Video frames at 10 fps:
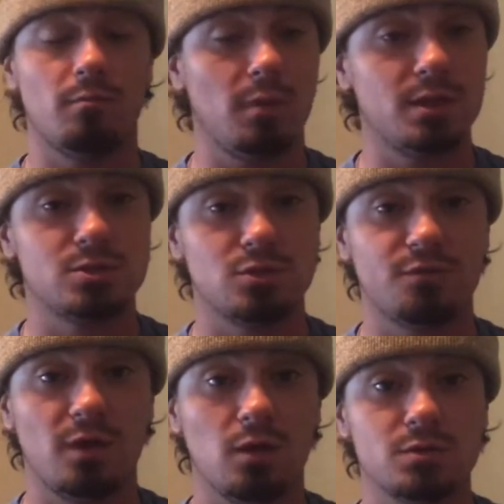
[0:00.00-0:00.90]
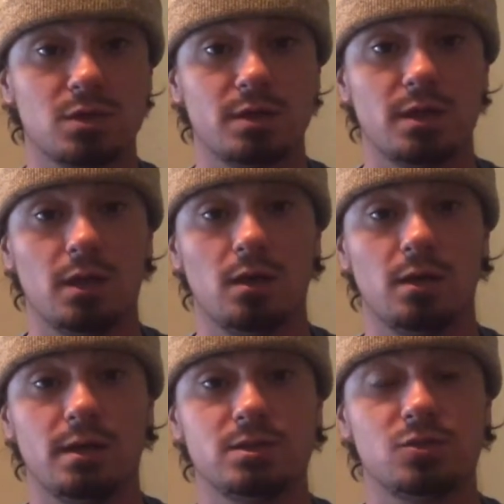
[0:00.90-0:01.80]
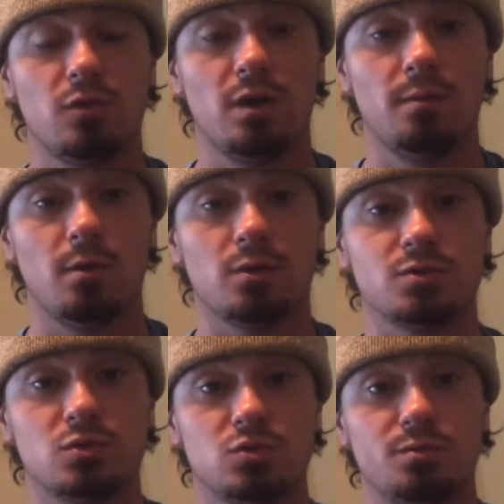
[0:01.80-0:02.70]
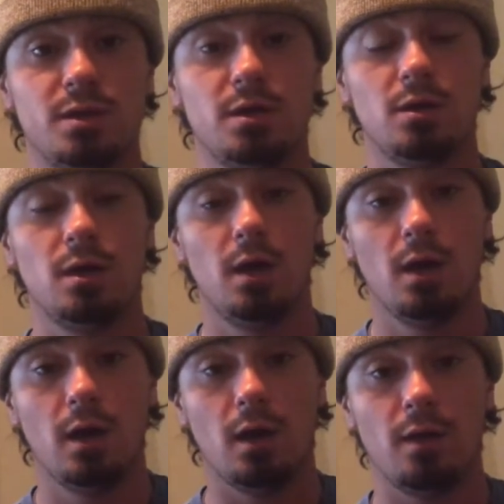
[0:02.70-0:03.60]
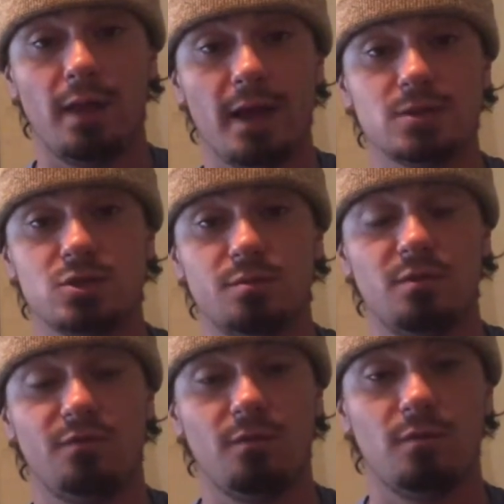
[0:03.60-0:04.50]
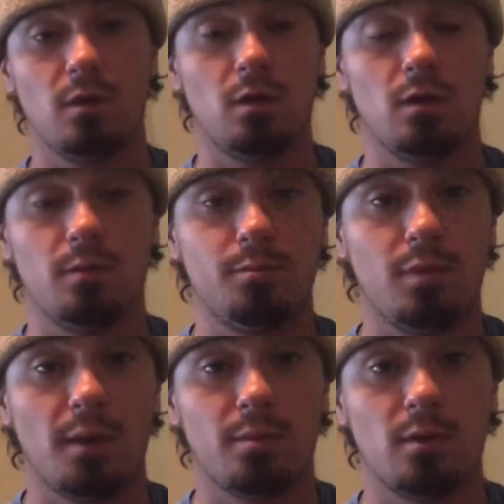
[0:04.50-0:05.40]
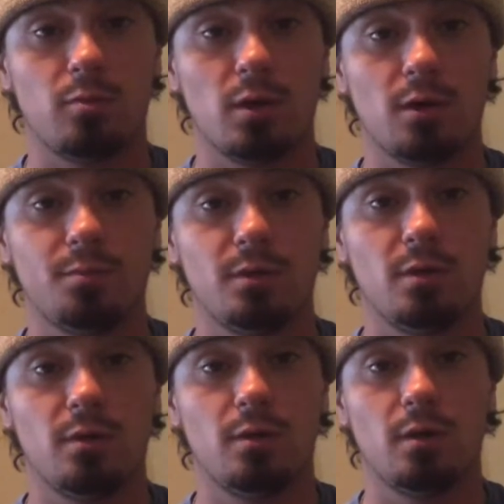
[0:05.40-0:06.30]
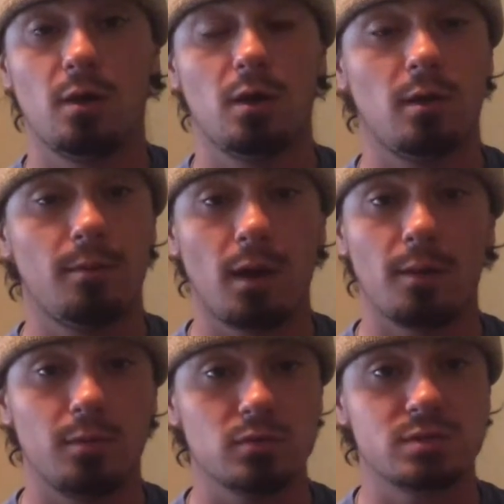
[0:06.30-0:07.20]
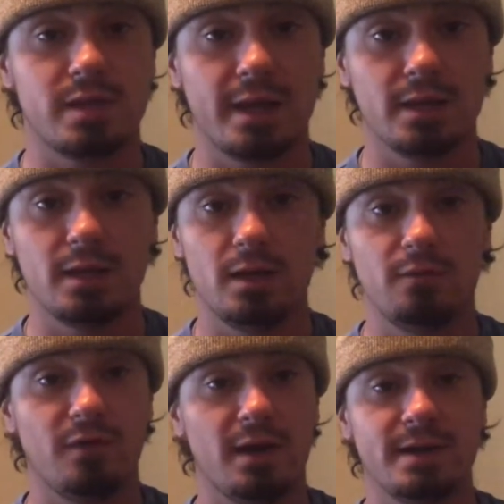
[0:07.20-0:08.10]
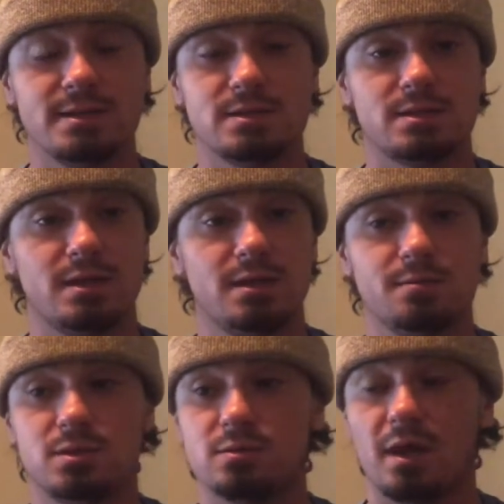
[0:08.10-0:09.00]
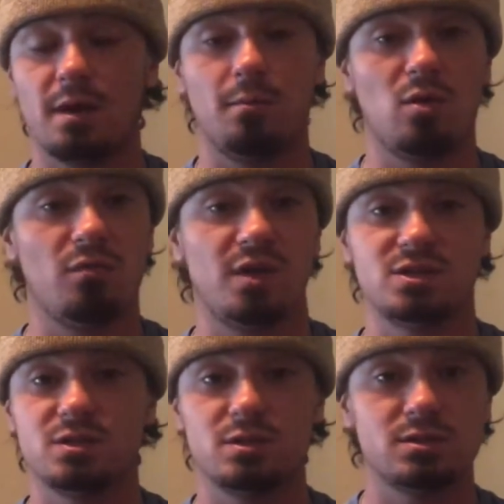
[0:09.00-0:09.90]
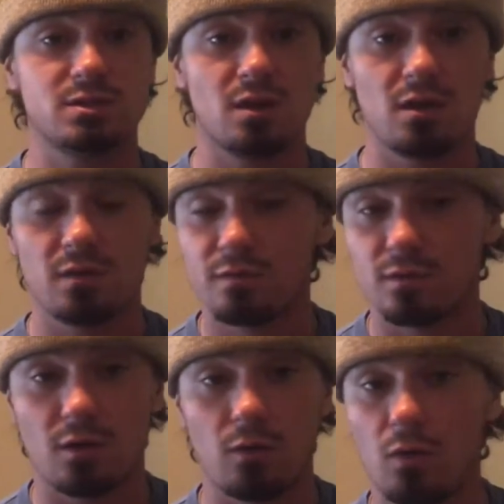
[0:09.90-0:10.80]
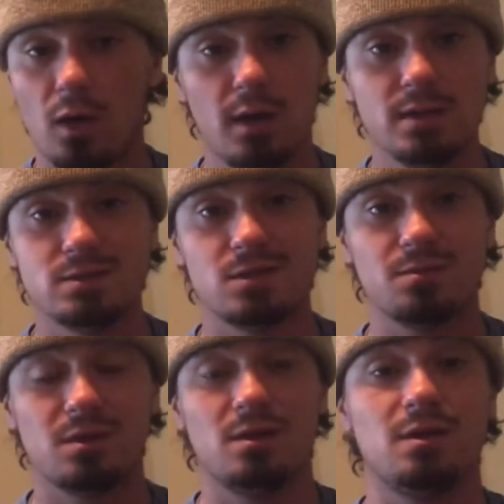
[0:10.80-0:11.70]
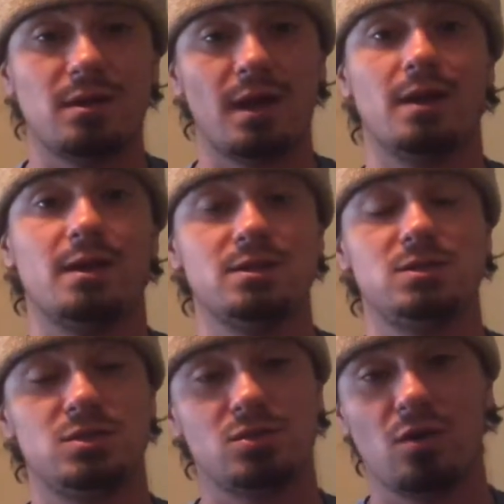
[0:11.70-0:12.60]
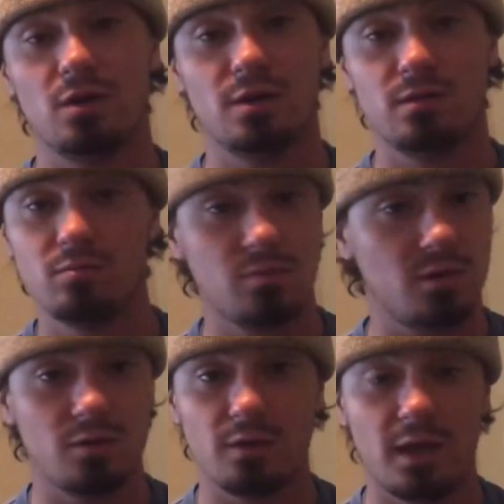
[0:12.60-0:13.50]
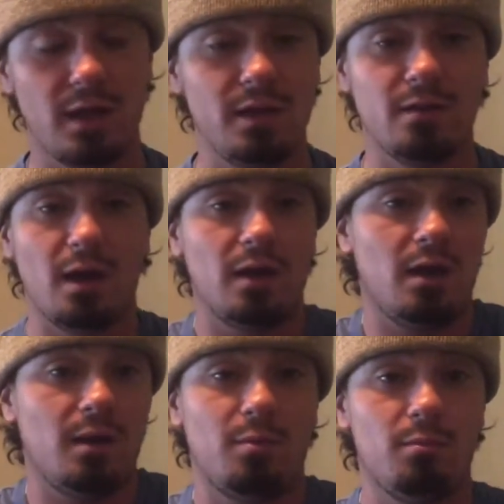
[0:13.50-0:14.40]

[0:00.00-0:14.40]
make sure to follow us on uh, Instagram, on social media. Uh, the app should be uh, popping up right up there. Uh, I post daily finance tips, kind of motivation stuff stuff, you know, something to kind of get you started. You know, any I,